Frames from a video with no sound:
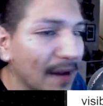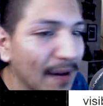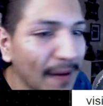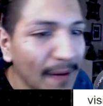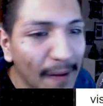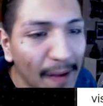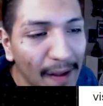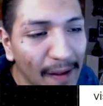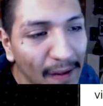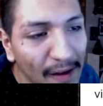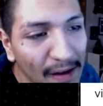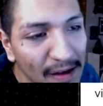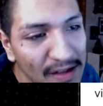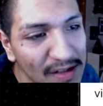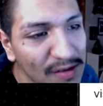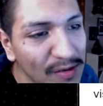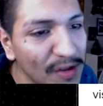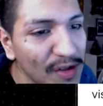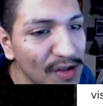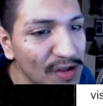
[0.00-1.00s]
And long
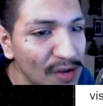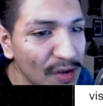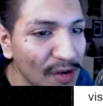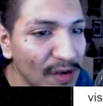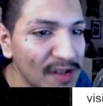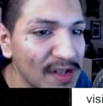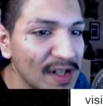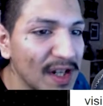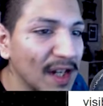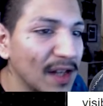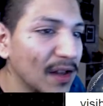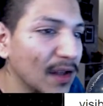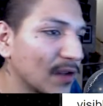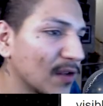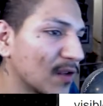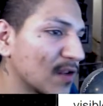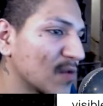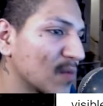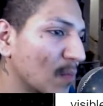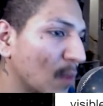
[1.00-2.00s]
story short, they're saying, look,
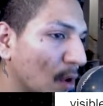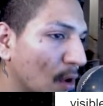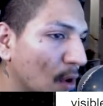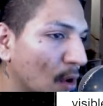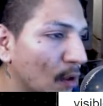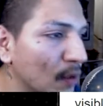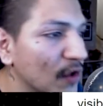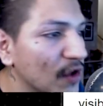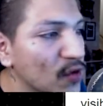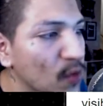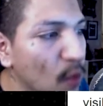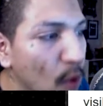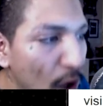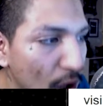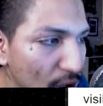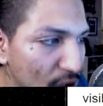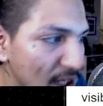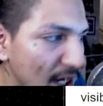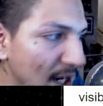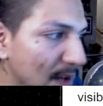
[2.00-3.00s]
there's mold, there's
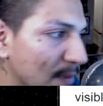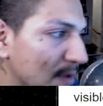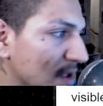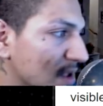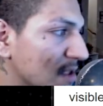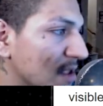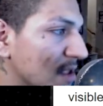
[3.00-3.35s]
water damage,